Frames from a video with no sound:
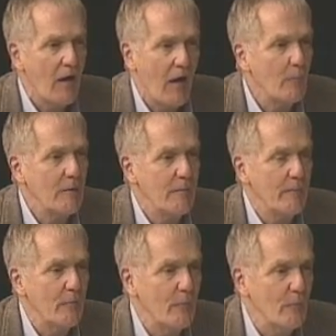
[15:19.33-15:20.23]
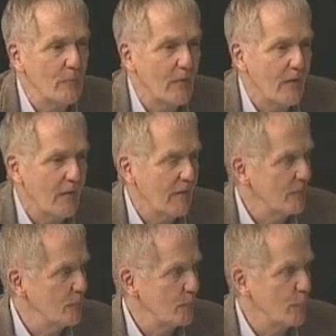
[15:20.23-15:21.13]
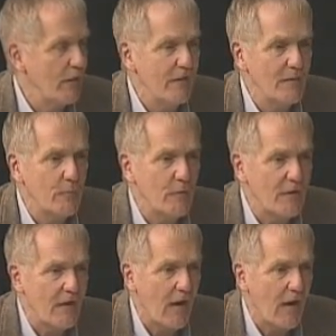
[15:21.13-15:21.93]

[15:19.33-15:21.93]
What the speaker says: How many people read the book?